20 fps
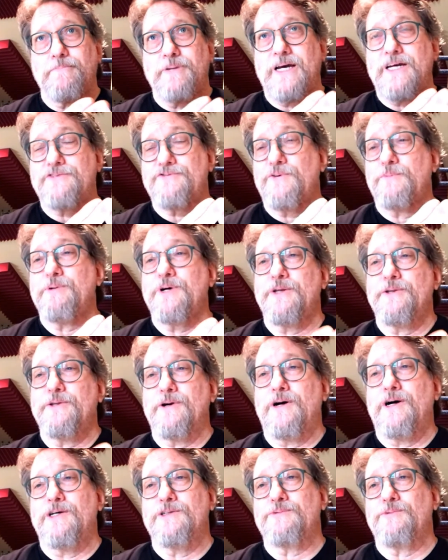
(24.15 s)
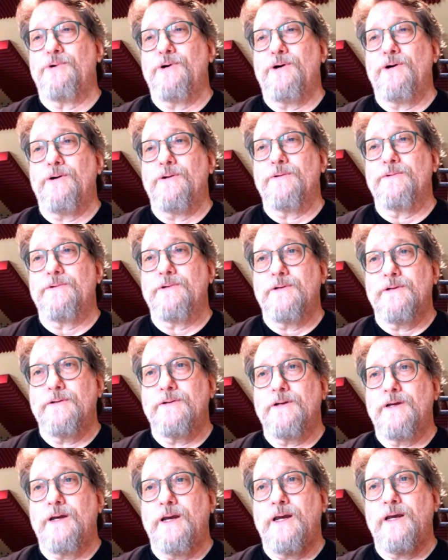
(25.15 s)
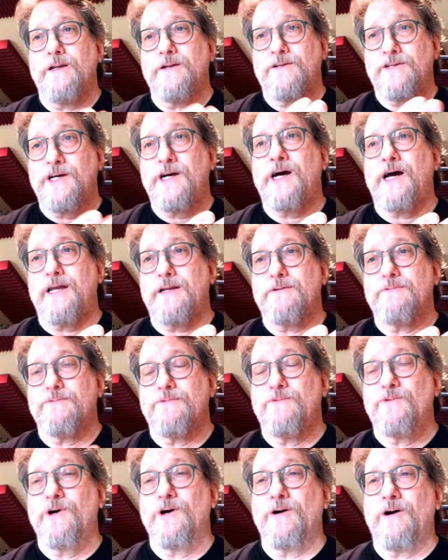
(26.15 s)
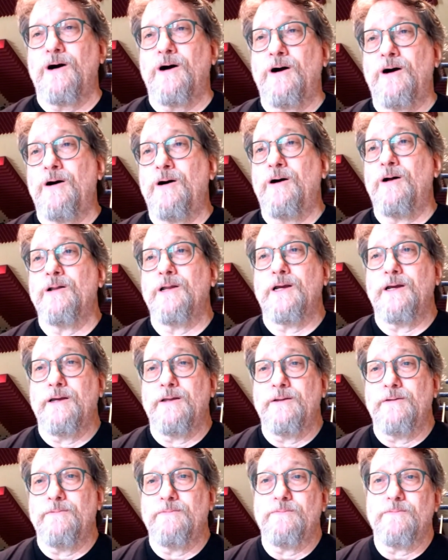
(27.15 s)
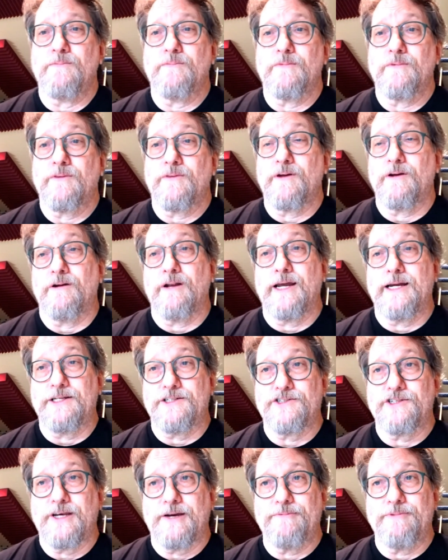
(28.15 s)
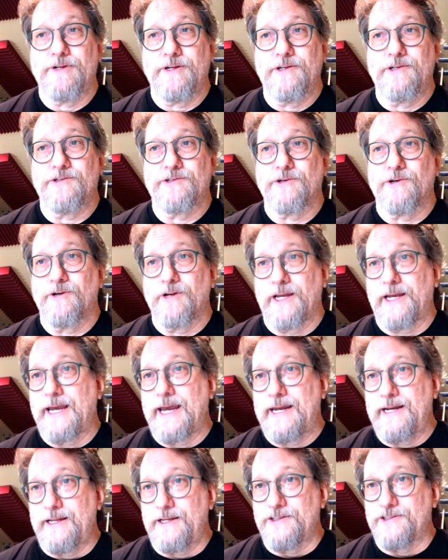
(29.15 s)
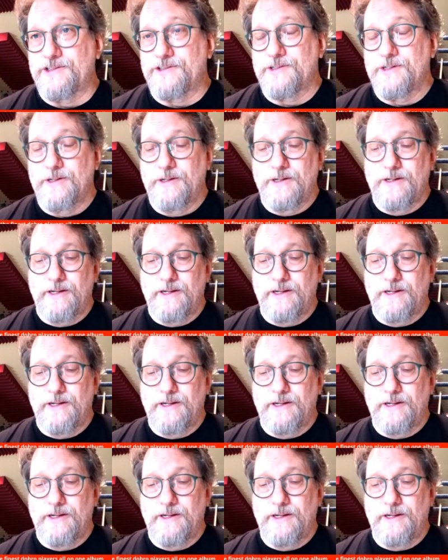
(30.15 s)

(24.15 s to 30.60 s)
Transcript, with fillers: Bashful Brother Oswald, and Tut were all in their late seventies, early eighties,